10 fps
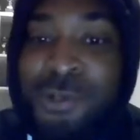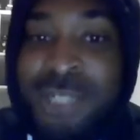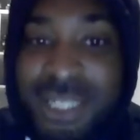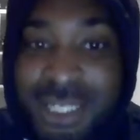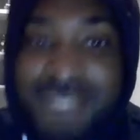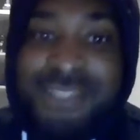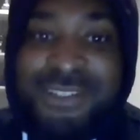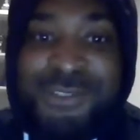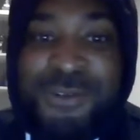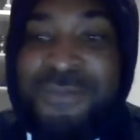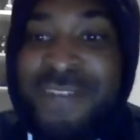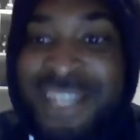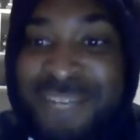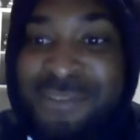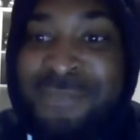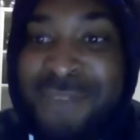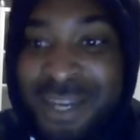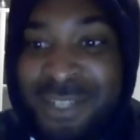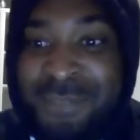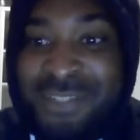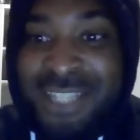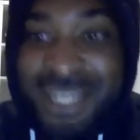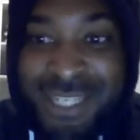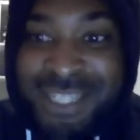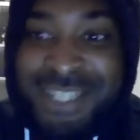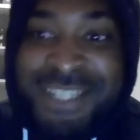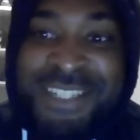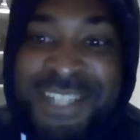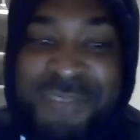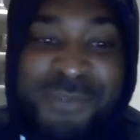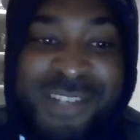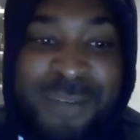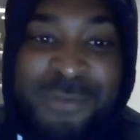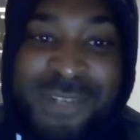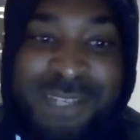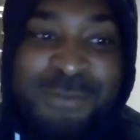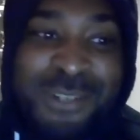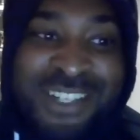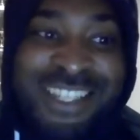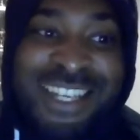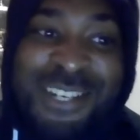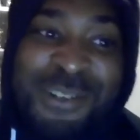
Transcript: Ollie in so far. He lives to fight another day. Everyone's coming with this Pochettino.